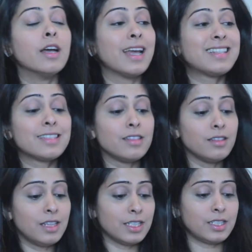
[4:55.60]

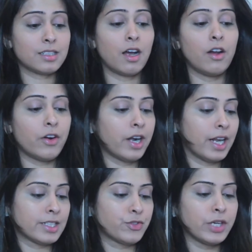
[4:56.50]
this color
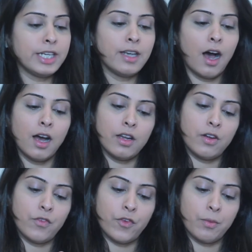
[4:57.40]
is really
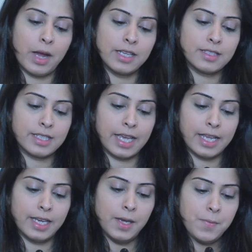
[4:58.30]
not for my
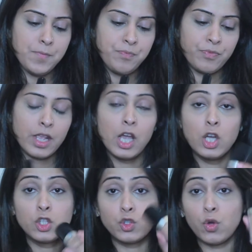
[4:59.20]
skin.
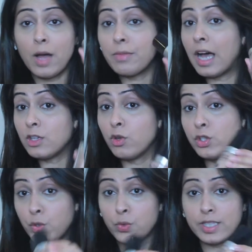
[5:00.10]
So I'm not
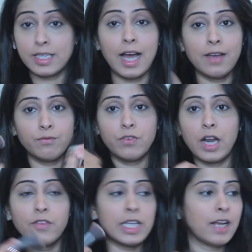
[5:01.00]
going to use it.
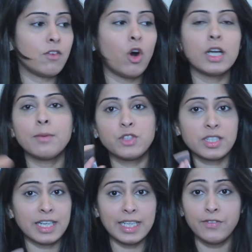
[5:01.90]
Whatever that I'm on, I'm
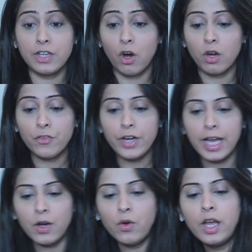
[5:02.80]
just gonna leave it on for
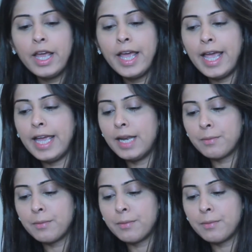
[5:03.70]
now. and